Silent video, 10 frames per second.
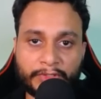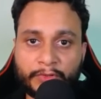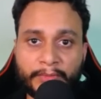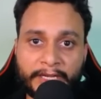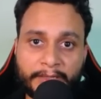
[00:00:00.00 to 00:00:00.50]

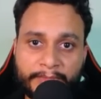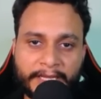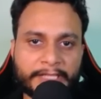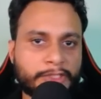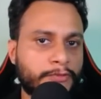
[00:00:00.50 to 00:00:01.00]
you might be
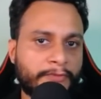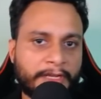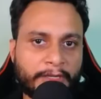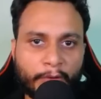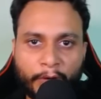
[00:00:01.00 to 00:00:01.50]
asked to
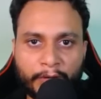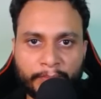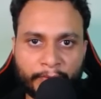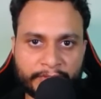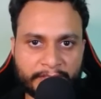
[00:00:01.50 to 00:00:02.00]
find all
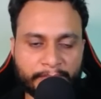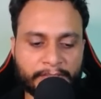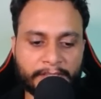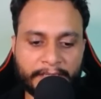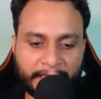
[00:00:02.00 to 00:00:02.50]

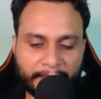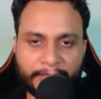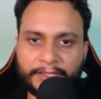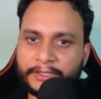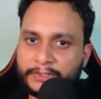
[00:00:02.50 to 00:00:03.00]
possible
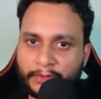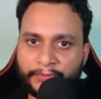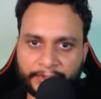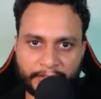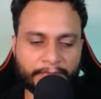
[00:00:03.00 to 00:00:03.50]
diameters of
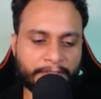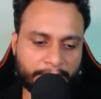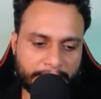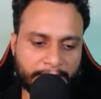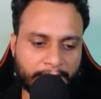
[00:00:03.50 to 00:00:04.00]
a given
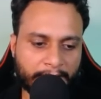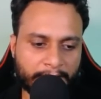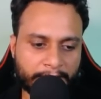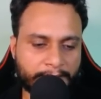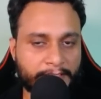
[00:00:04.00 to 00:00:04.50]
tree.
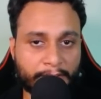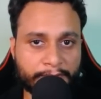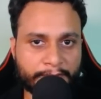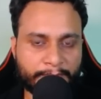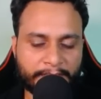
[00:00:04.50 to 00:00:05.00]
This can
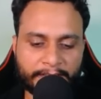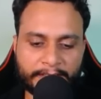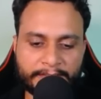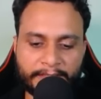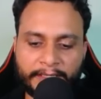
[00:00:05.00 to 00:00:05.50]
also be a
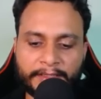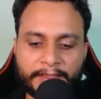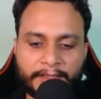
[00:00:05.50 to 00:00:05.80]
case, right?